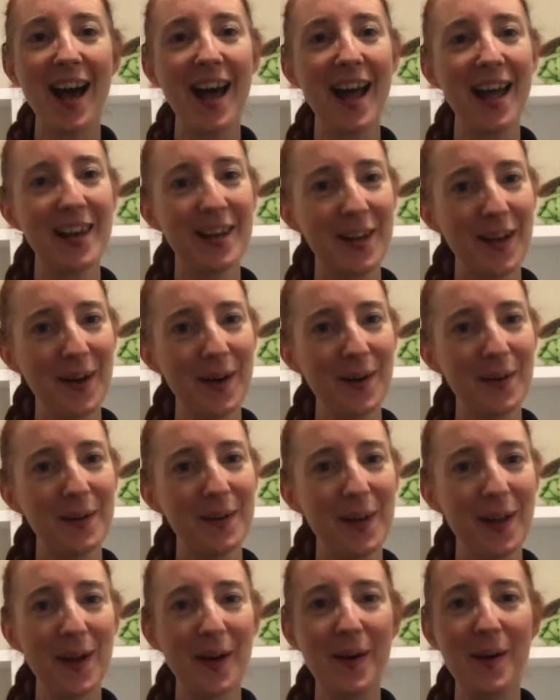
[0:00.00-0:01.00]
low,
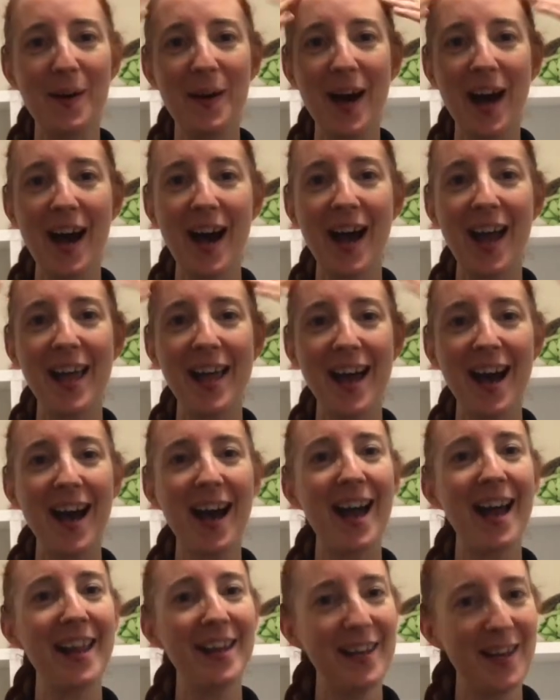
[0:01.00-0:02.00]
low, high,
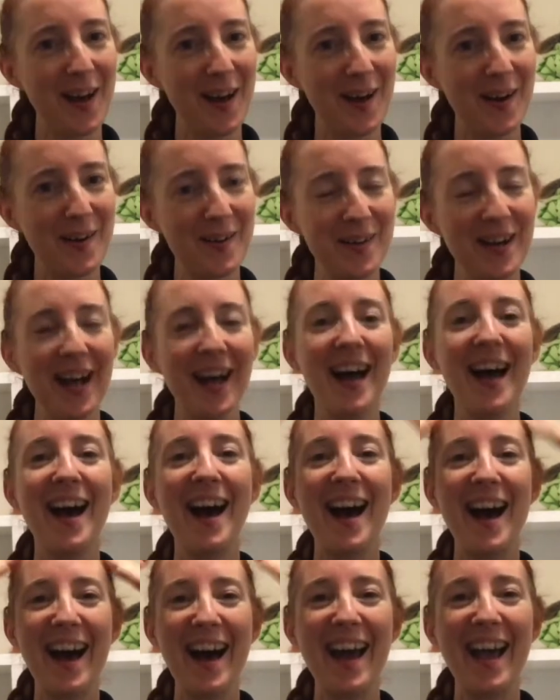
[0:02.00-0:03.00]
high, low.
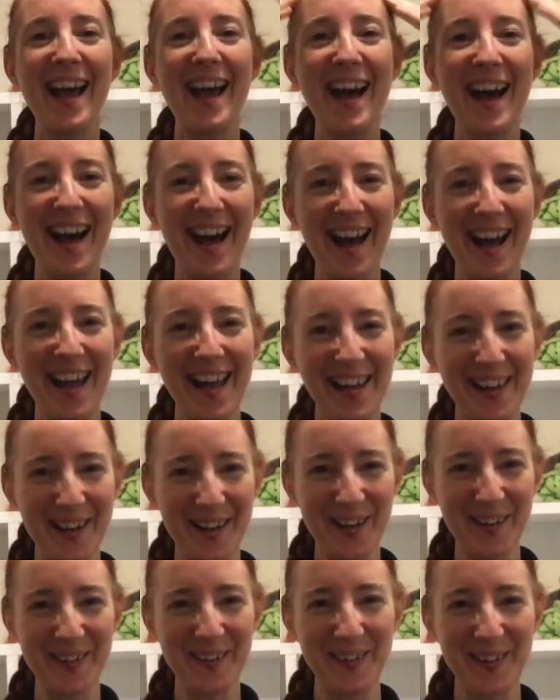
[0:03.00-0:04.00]
High, high,
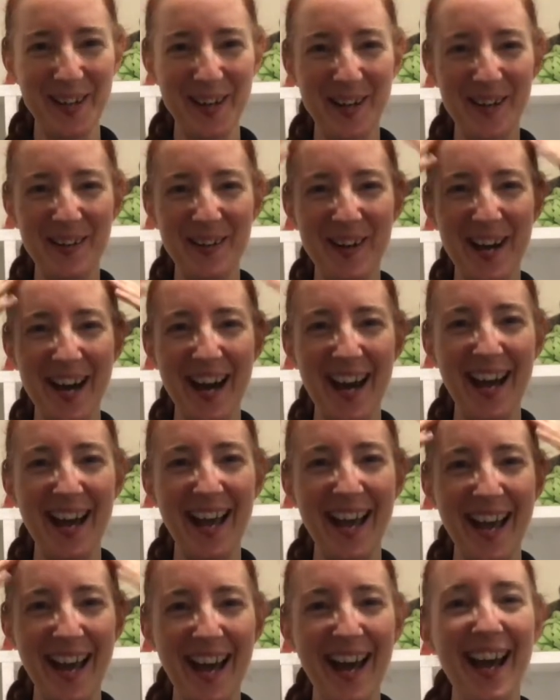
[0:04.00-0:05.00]
low, low, high,
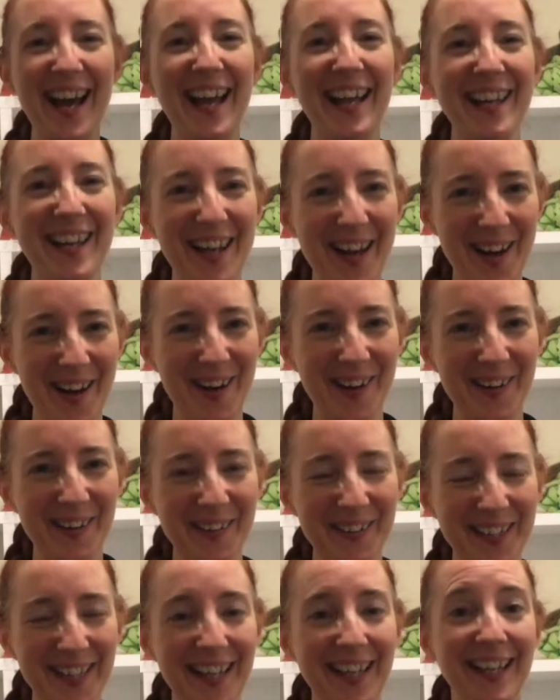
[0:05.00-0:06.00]
high, low.
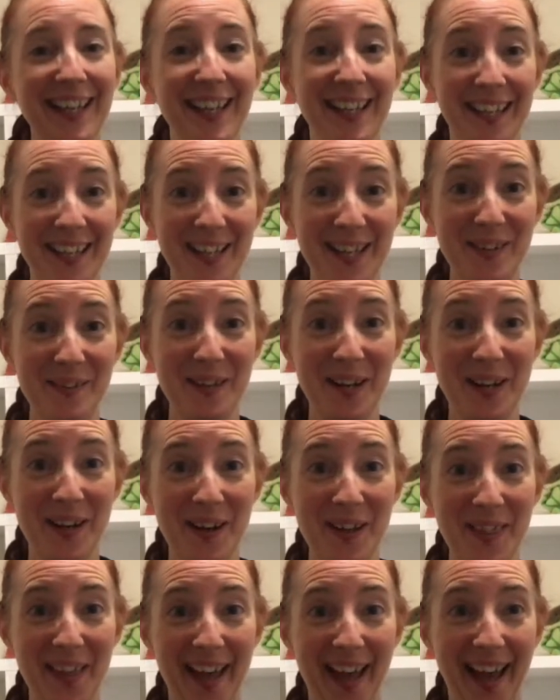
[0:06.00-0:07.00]
We got
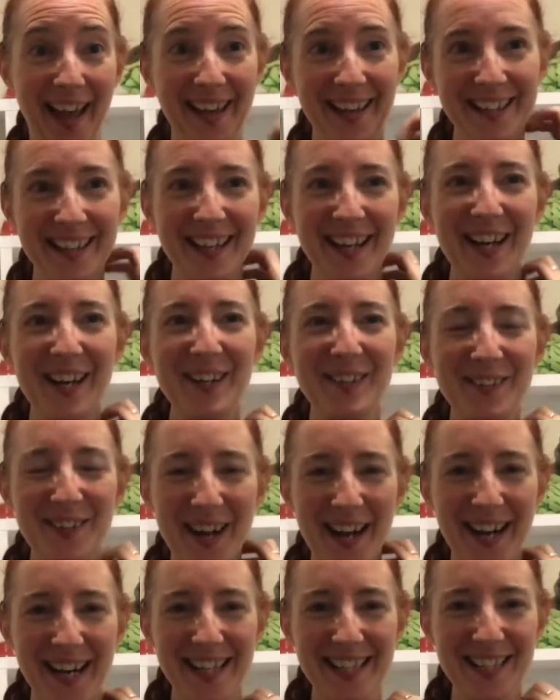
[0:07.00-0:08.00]
there.
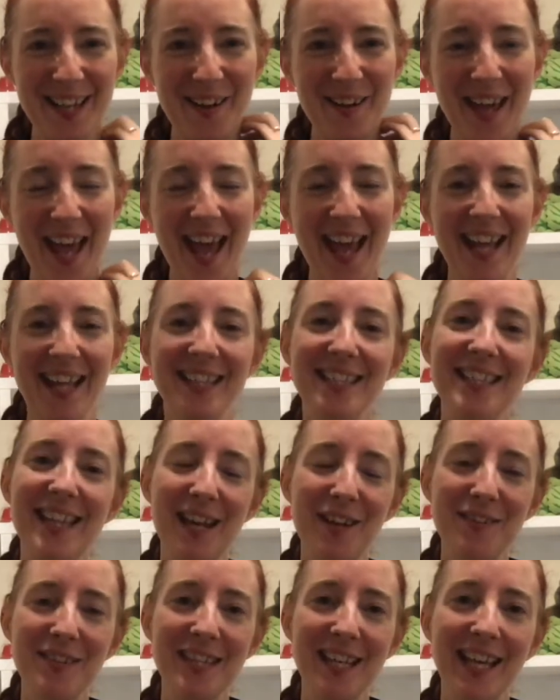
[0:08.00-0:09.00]
Right, okay, instead of
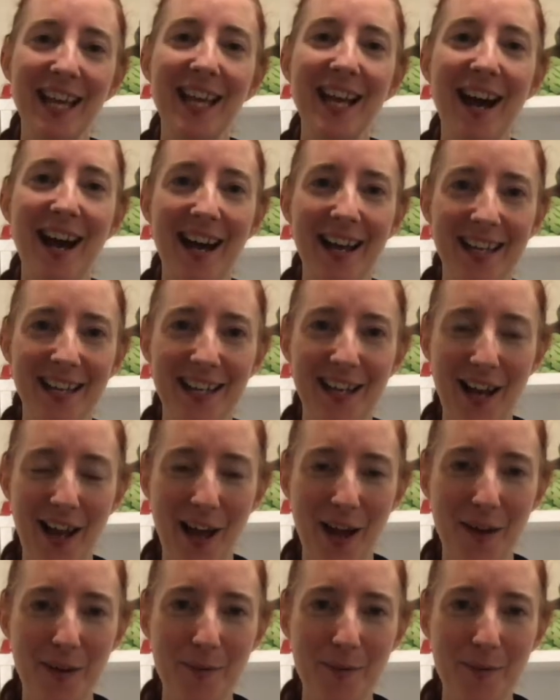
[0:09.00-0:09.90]
singing high and low,